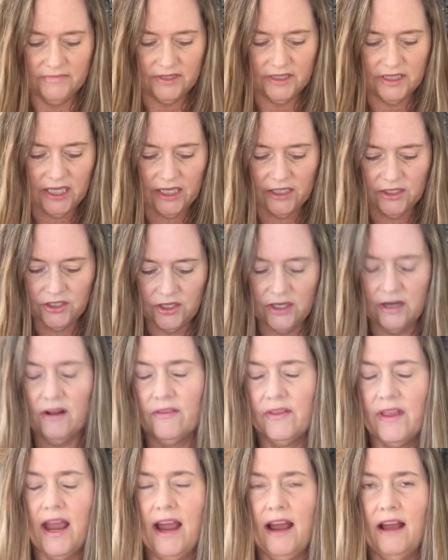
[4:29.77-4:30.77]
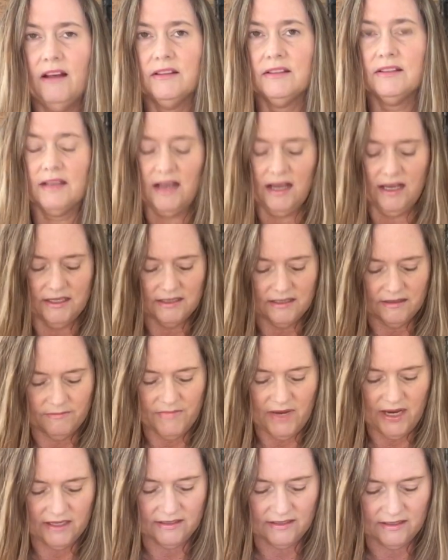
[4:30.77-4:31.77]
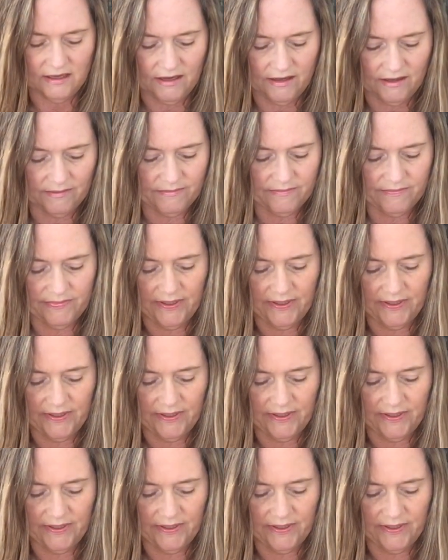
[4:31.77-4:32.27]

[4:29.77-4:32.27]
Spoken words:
tension on the outside to mess up.